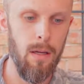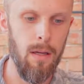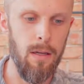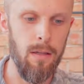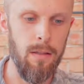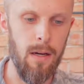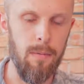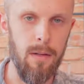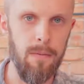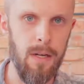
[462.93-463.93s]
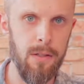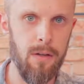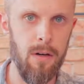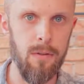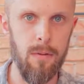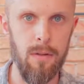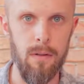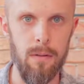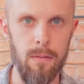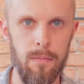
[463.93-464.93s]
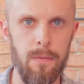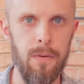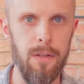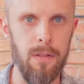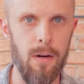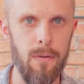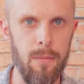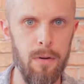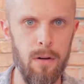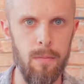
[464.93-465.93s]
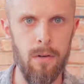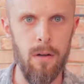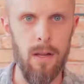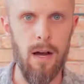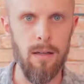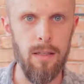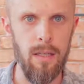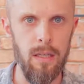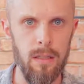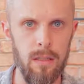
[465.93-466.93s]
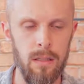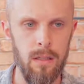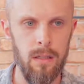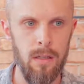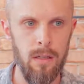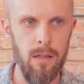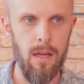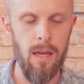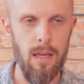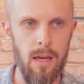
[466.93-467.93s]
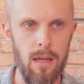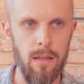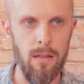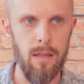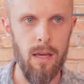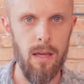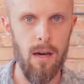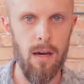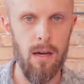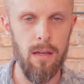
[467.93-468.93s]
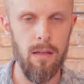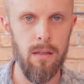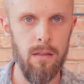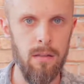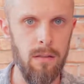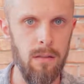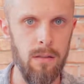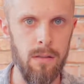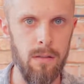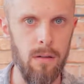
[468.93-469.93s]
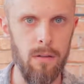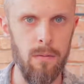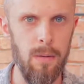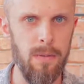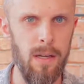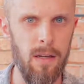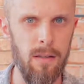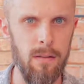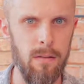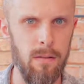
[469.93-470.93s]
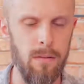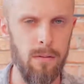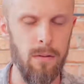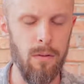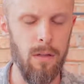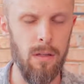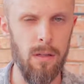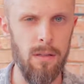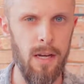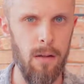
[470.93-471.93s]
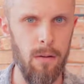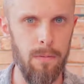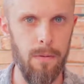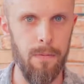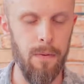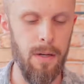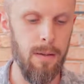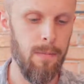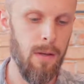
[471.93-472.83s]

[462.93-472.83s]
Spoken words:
And I made flashcards with a free software program called Anki, A-N-K-I. You can just go to the website, Google it, and download it for free.